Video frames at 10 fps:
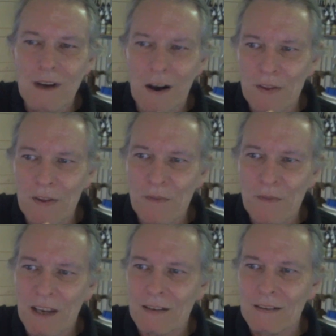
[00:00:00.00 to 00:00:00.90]
on the
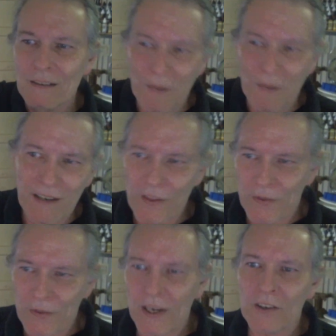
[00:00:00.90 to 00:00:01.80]
bed by the
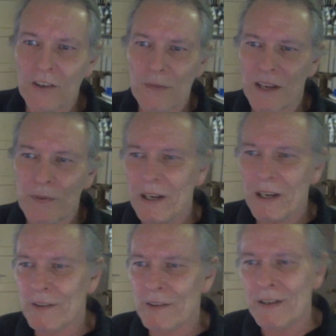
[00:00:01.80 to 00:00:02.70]
300 by 300.